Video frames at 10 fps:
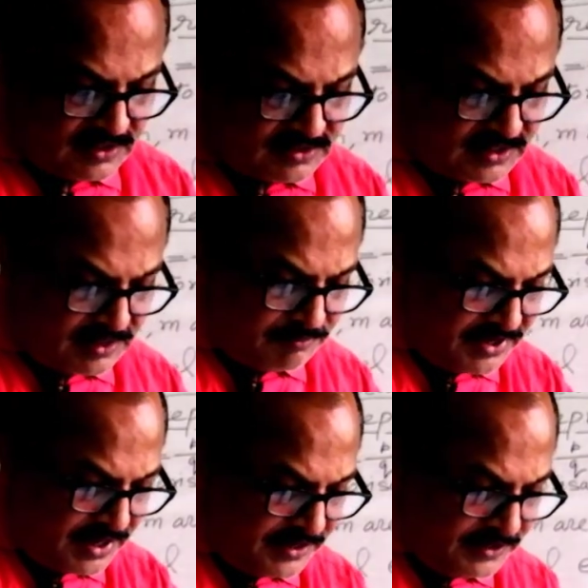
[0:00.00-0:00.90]
the same
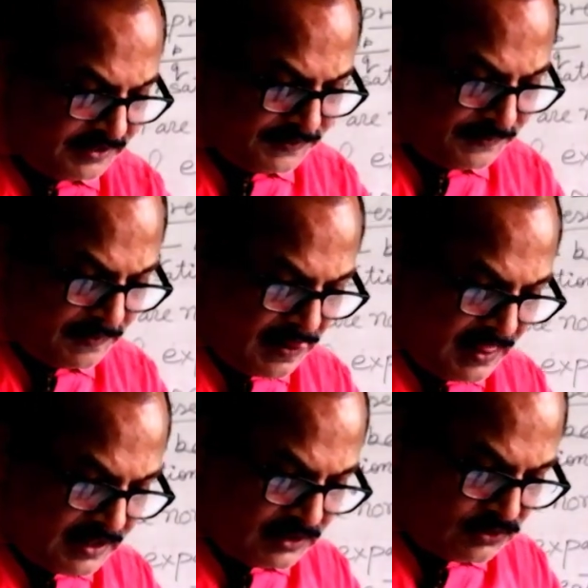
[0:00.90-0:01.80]
variety.
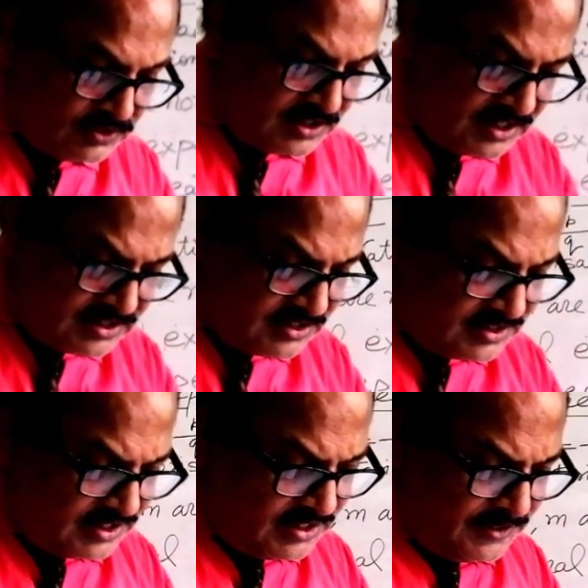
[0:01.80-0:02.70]
You just
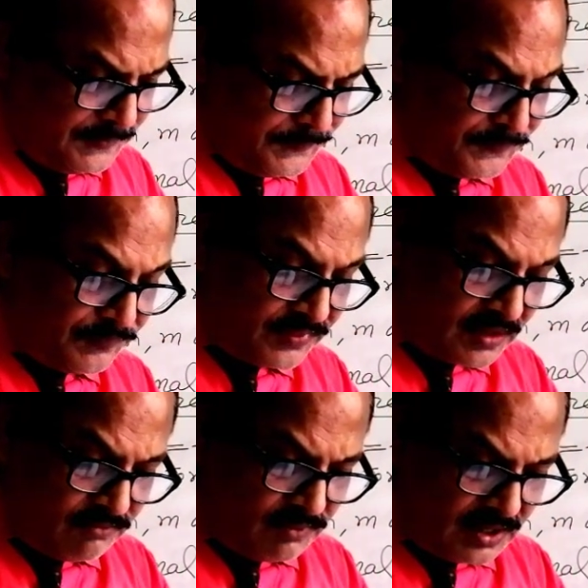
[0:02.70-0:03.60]
see
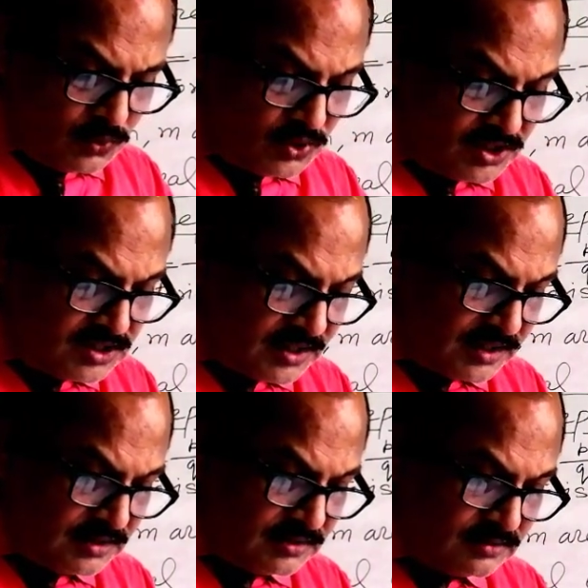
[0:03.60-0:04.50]
one
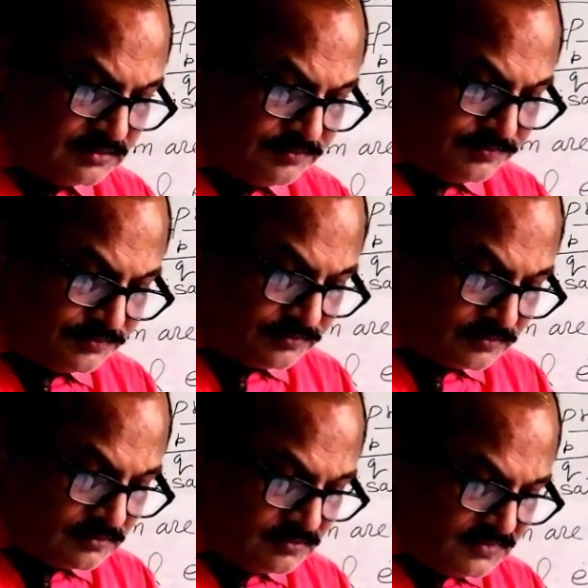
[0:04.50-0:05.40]
question
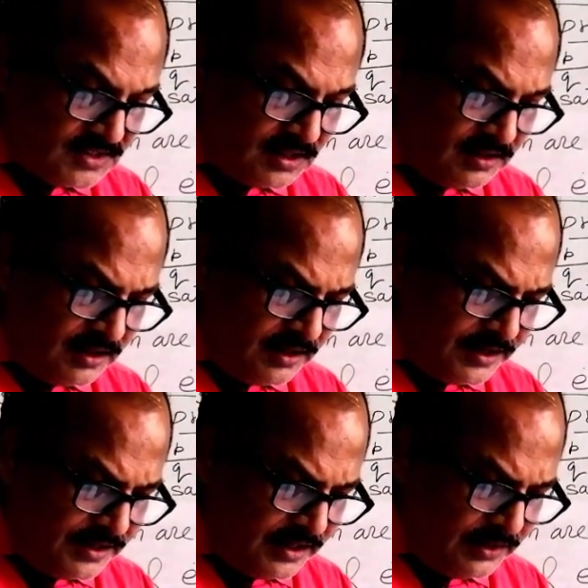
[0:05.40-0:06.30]

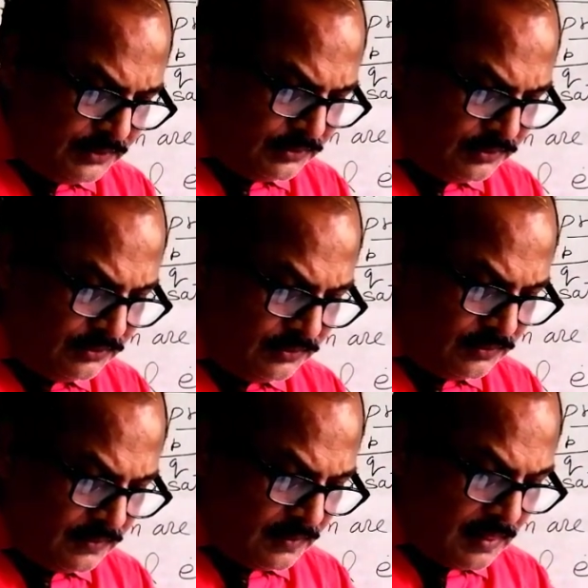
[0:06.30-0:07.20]
related
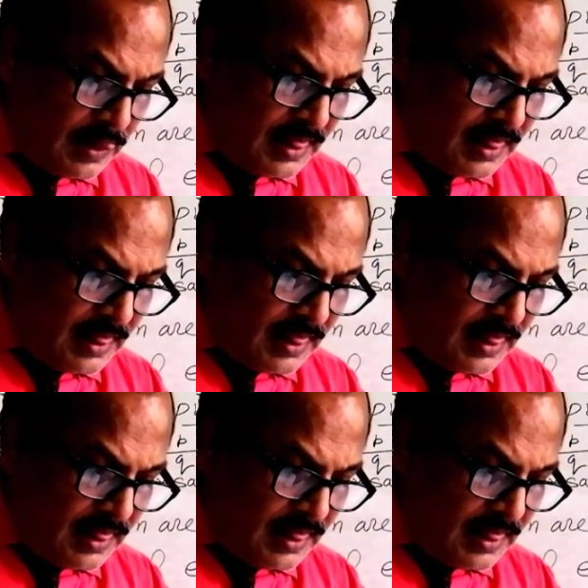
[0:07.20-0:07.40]
to